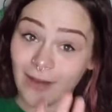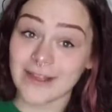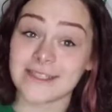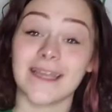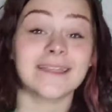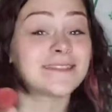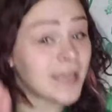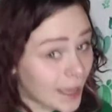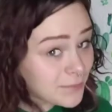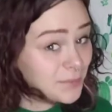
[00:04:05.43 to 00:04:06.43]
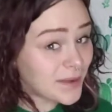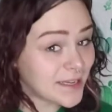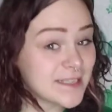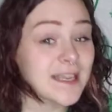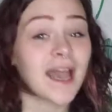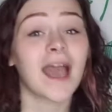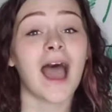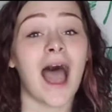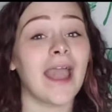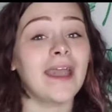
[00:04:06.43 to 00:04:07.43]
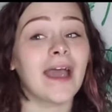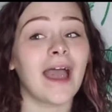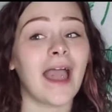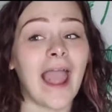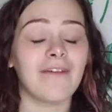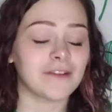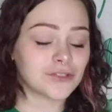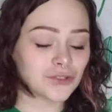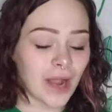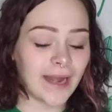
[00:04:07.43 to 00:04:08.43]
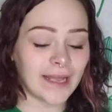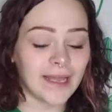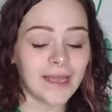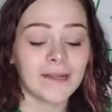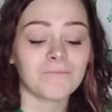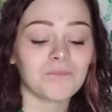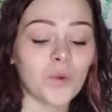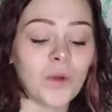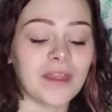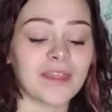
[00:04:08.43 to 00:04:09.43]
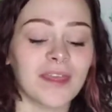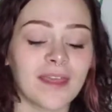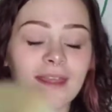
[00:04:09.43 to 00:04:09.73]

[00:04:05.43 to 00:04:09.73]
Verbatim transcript: Now, I say attempt because I haven't tried it with